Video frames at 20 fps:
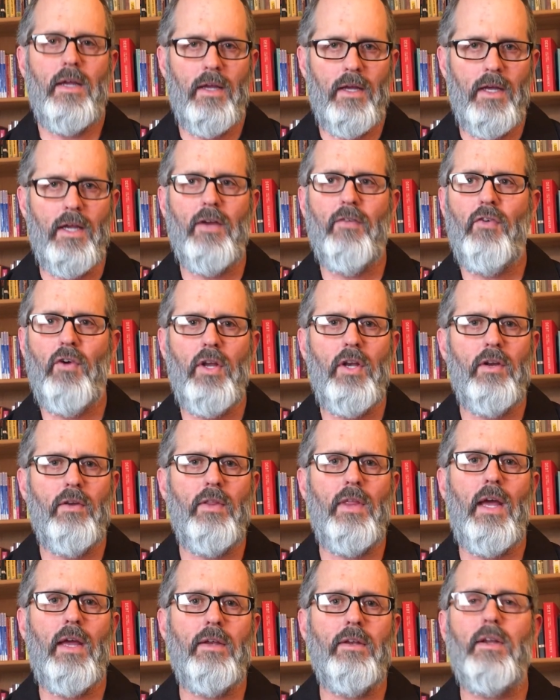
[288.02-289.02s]
If we do
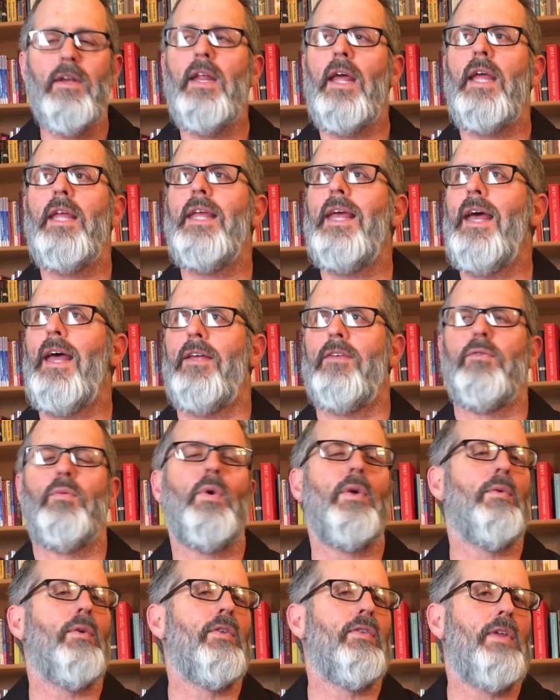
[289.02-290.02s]
that today, yes,
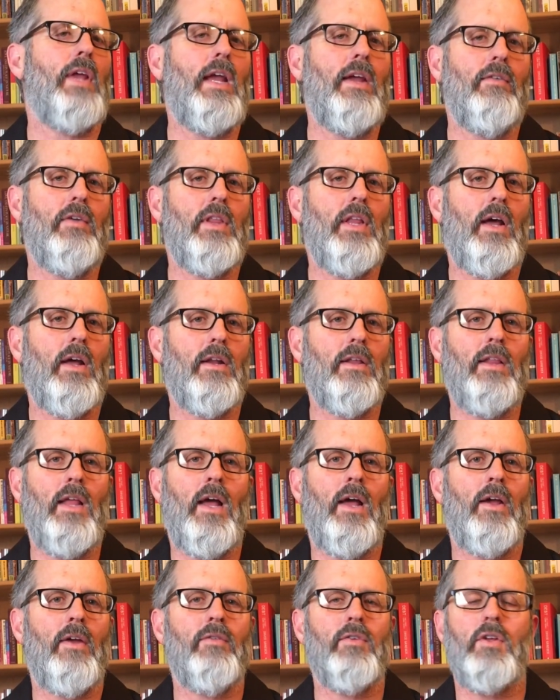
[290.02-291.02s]
we will save a lot of
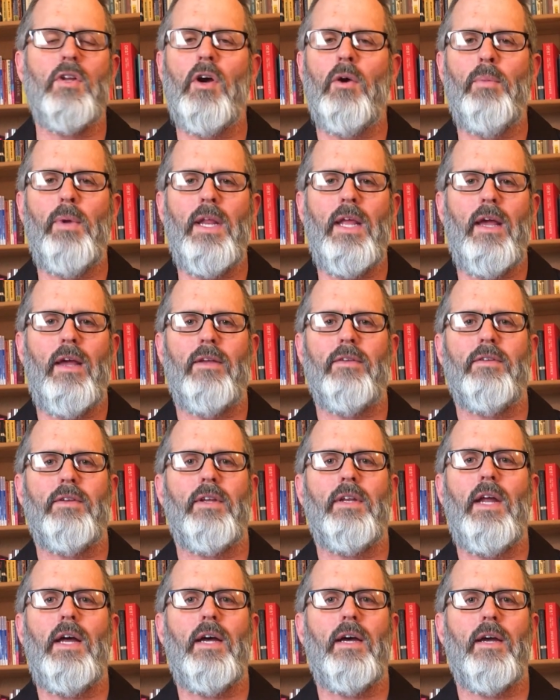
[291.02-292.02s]
lives, nobody has to
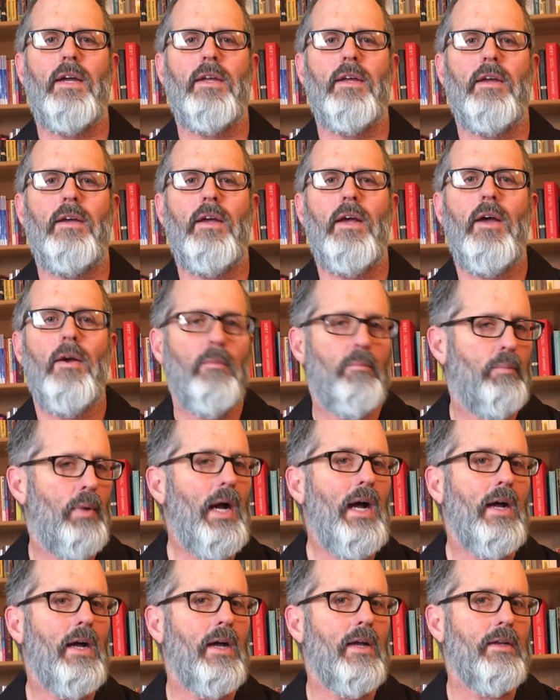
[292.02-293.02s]
die.
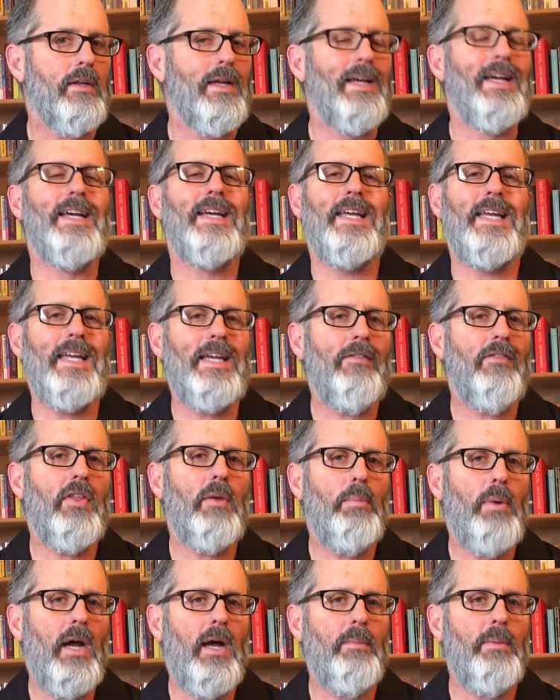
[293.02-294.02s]
But if the
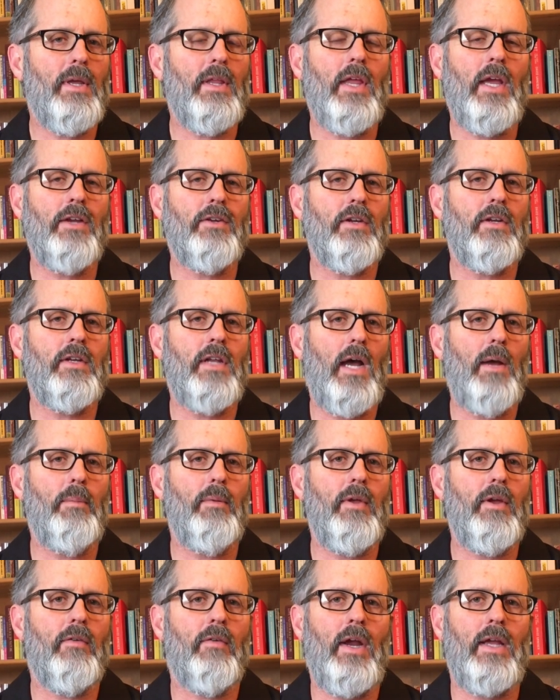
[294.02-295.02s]
population
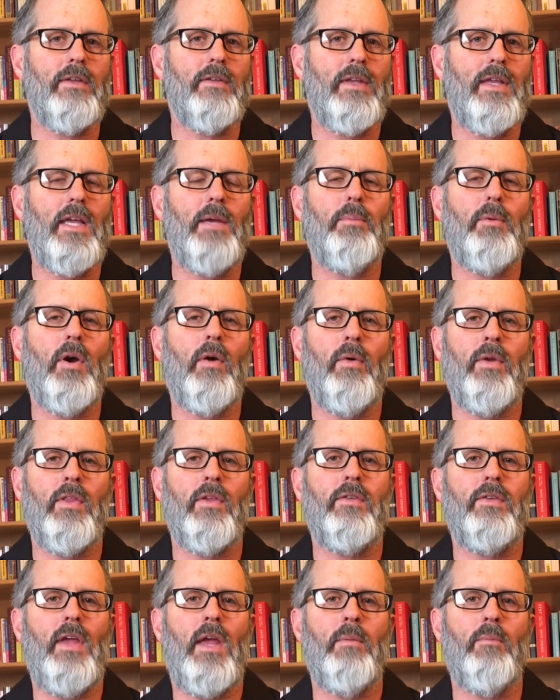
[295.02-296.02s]
doubling rates keep going the
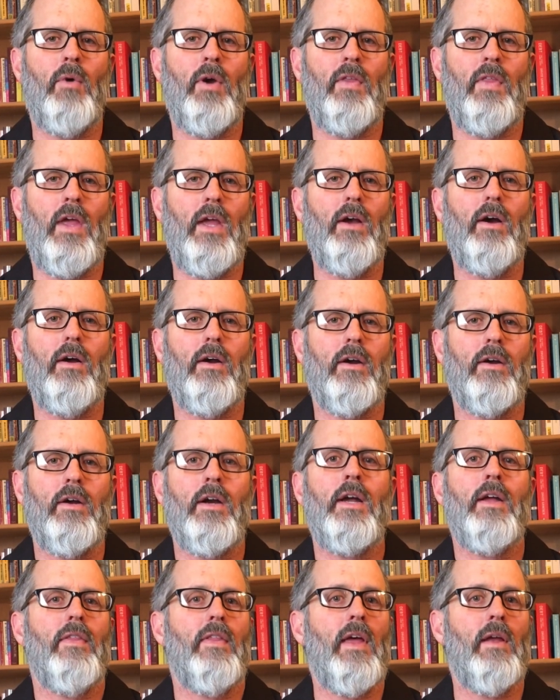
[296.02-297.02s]
same way they are,
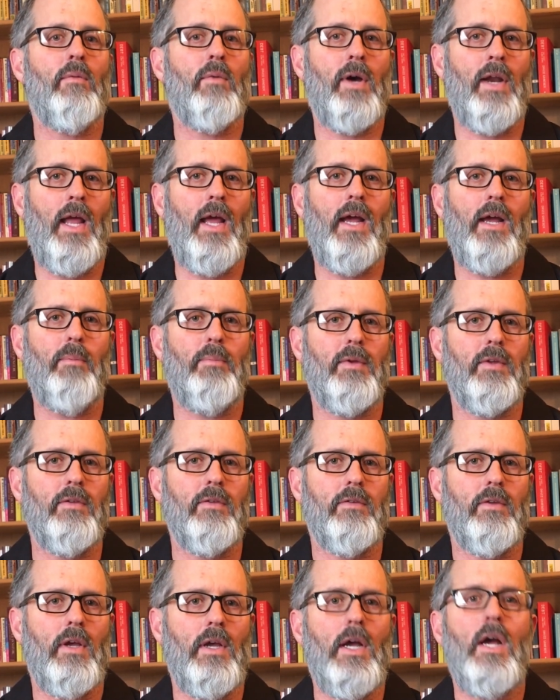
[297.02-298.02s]
then what
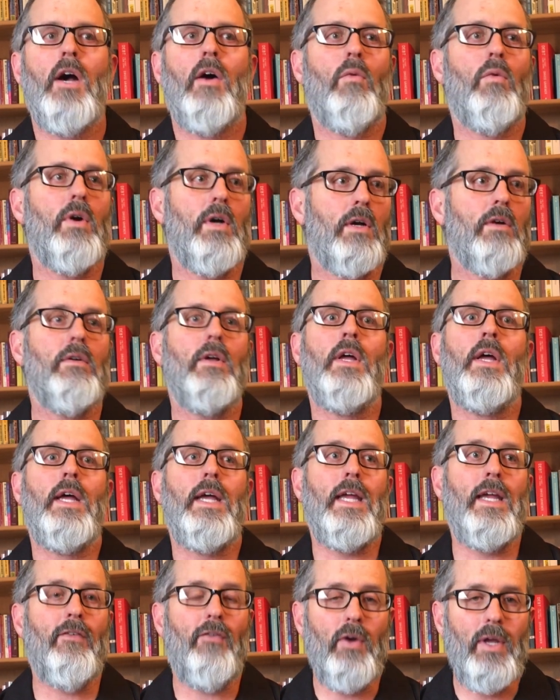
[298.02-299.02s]
happens? Well,
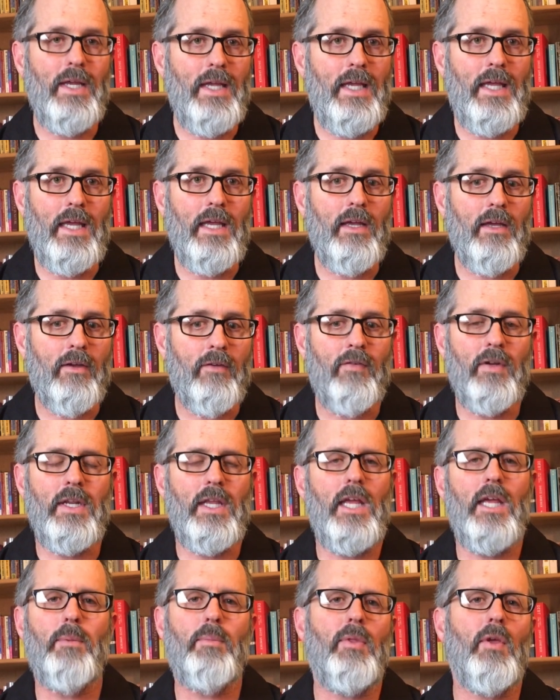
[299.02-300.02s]
if we give and
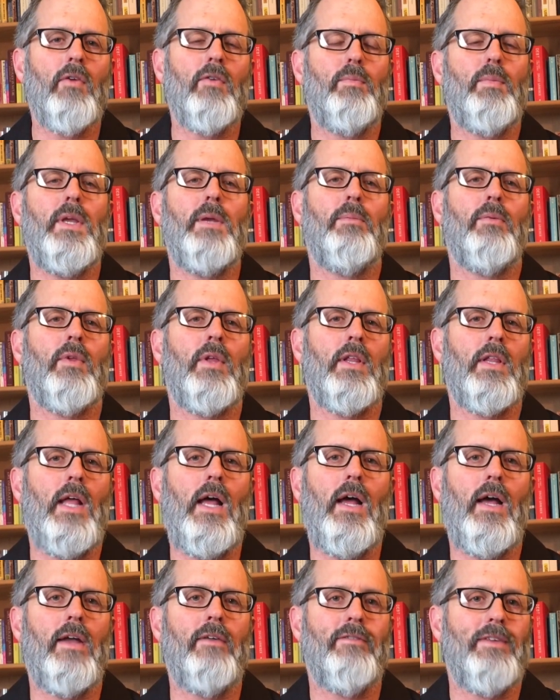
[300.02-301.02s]
keep those people
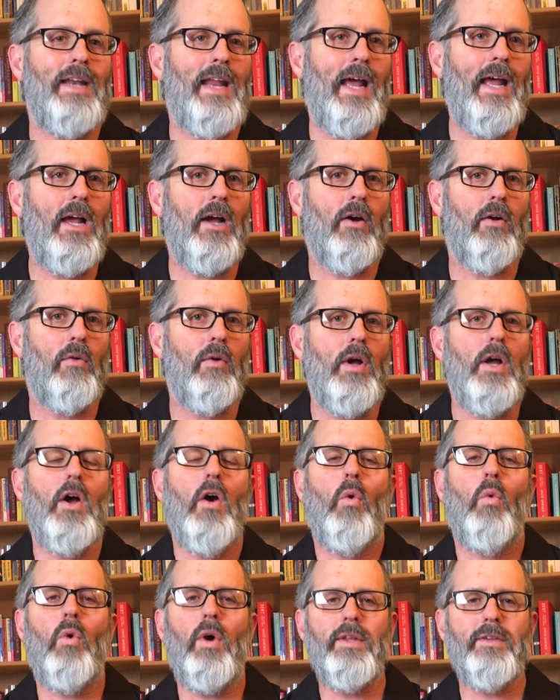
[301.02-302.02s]
alive now,
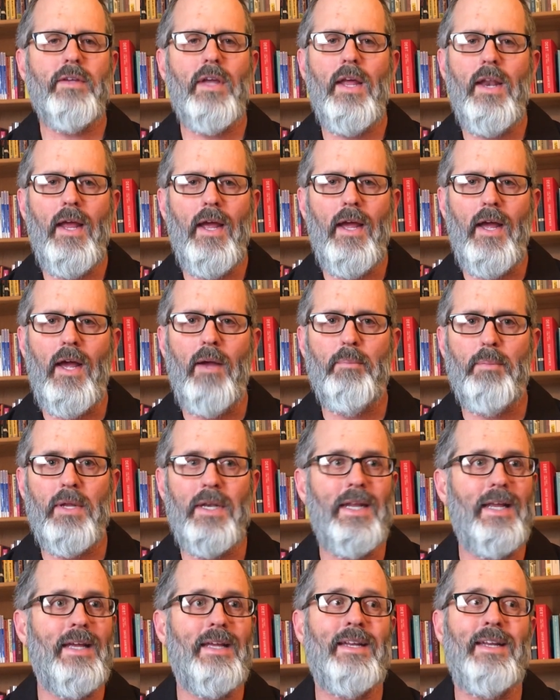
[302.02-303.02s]
what's going to happen
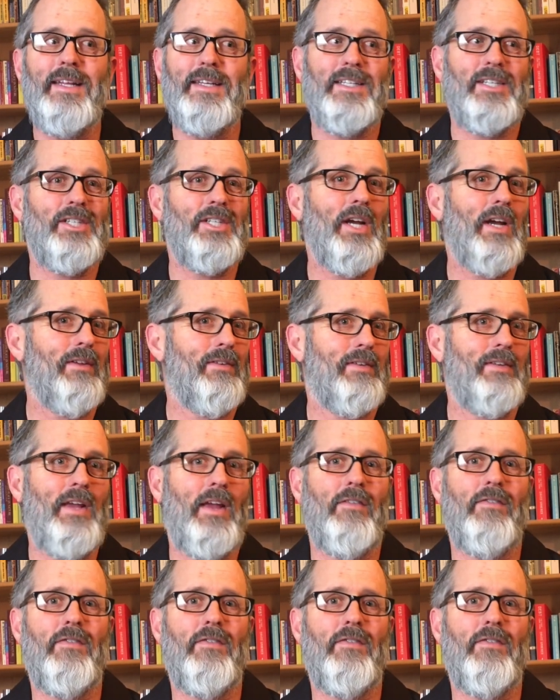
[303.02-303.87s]
in just say